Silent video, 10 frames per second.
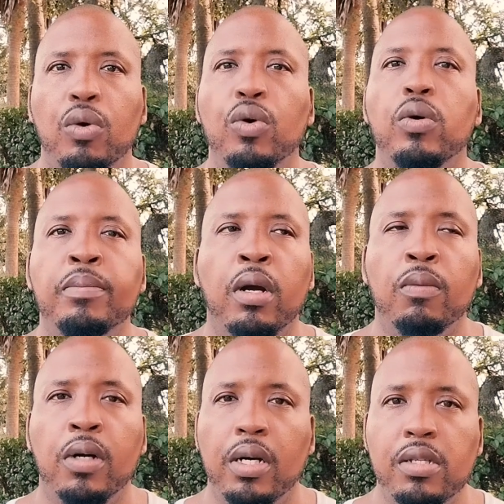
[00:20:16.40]
who
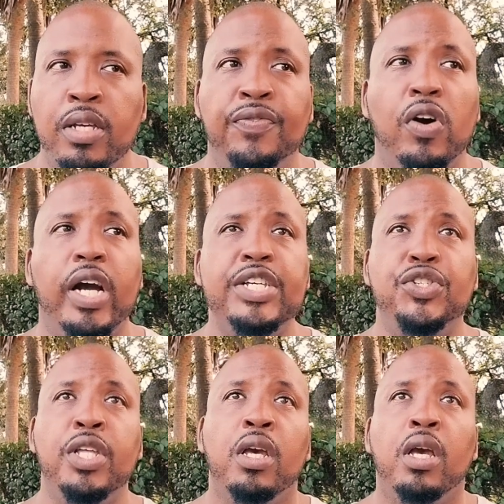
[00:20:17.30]
Amira was as far
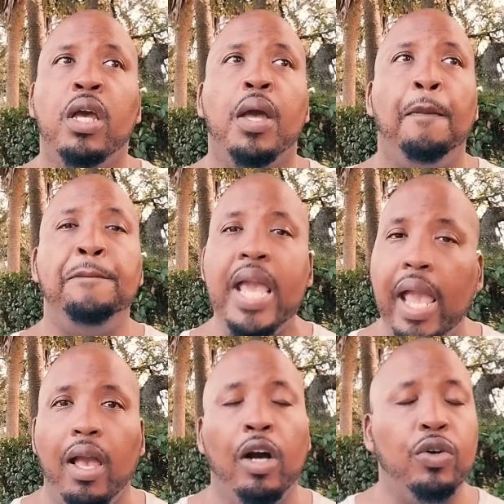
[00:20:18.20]
as
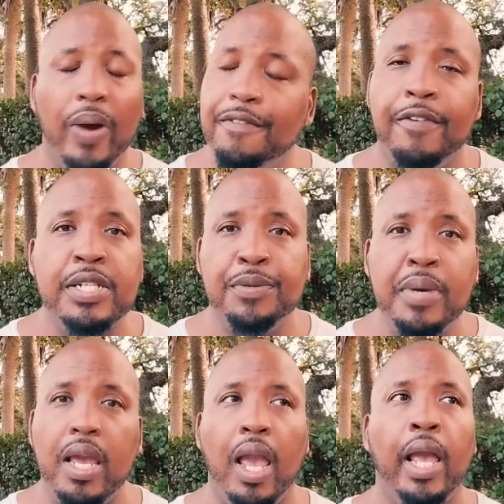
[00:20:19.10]
being a great friend to
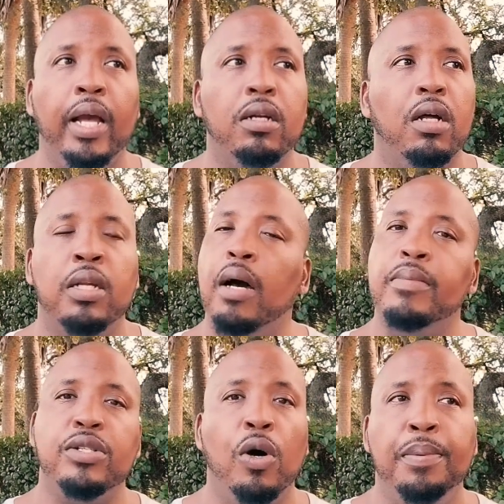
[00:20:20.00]
me and
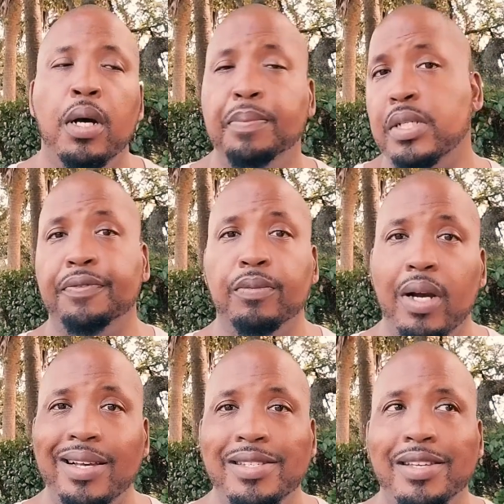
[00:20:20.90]
allowing me to open up in different
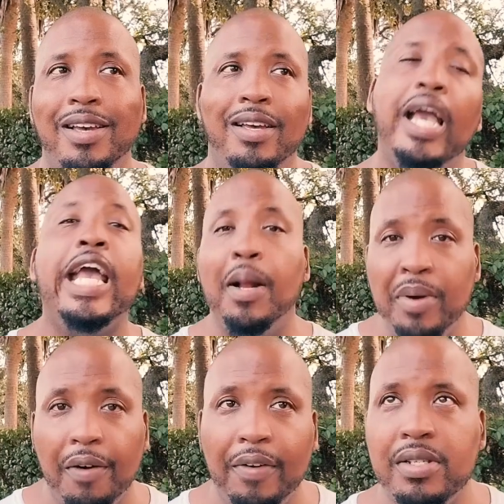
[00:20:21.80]
ways. And I'm
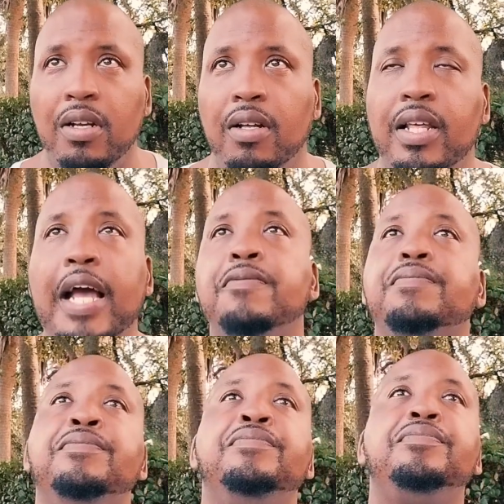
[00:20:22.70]
paraphrasing all that.
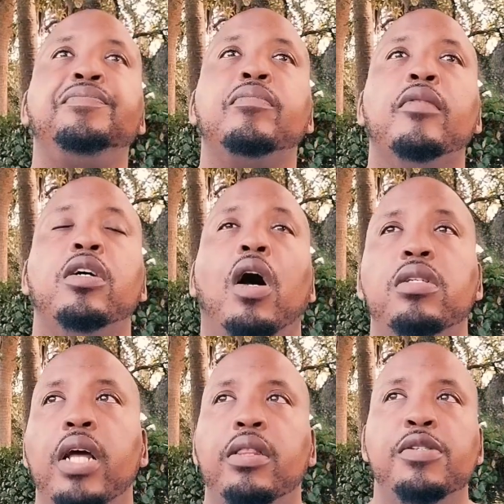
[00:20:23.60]

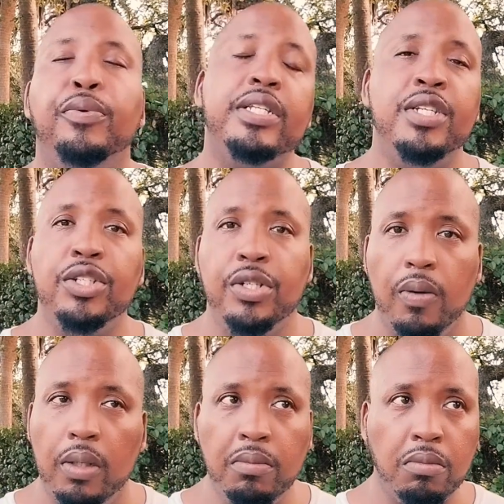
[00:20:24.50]
Carlton at this point did
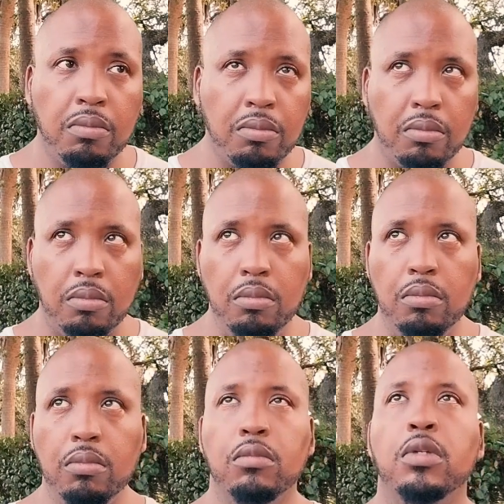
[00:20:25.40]
show up.
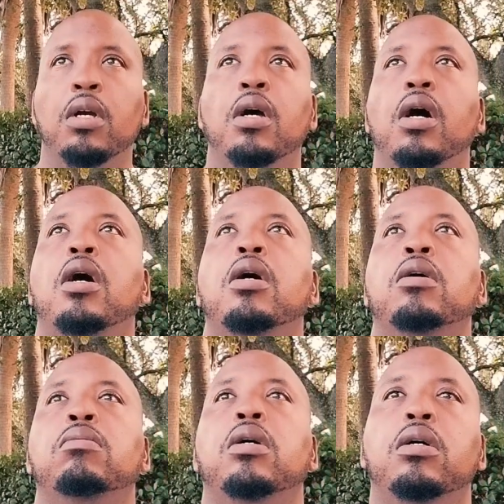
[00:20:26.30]

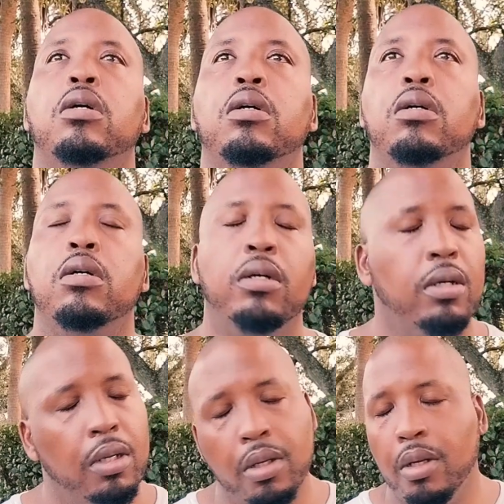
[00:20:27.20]
Um,
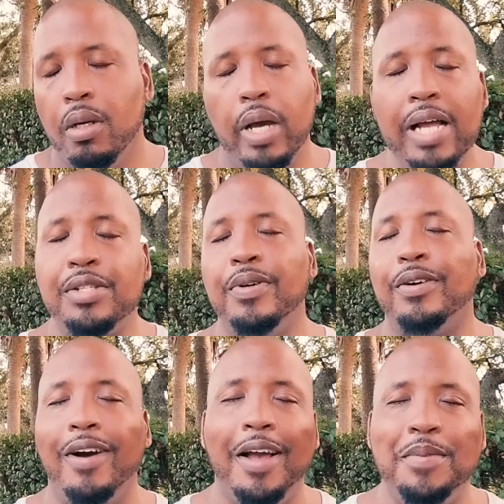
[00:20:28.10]
I just want
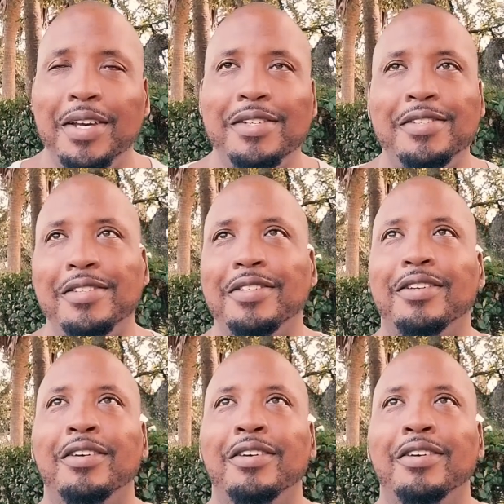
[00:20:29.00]
to cry because